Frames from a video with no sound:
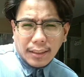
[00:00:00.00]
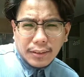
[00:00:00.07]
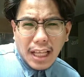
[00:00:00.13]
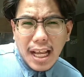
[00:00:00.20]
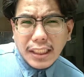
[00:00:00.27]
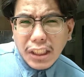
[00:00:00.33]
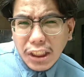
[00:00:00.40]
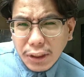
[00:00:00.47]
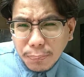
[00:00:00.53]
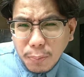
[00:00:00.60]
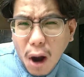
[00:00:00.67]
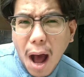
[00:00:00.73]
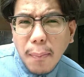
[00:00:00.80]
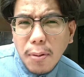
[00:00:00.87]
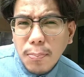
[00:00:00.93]
This is
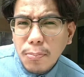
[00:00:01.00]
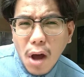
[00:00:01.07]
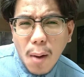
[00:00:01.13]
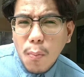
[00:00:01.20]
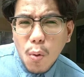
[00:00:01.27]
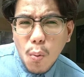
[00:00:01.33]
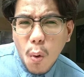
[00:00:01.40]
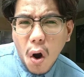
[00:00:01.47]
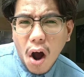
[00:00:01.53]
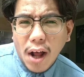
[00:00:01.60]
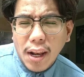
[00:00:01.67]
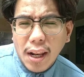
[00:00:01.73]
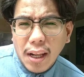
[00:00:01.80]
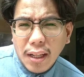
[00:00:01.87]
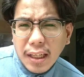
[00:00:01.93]
problem number
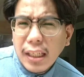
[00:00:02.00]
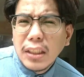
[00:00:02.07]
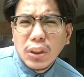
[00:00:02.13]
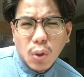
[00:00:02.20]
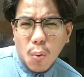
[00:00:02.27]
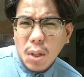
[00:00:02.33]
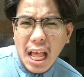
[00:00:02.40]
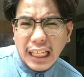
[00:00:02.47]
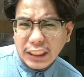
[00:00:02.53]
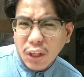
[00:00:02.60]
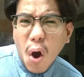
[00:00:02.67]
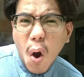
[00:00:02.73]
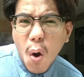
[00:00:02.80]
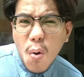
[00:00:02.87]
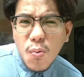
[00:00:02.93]
one. So let's
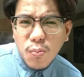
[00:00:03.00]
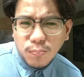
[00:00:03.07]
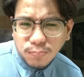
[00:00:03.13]
go!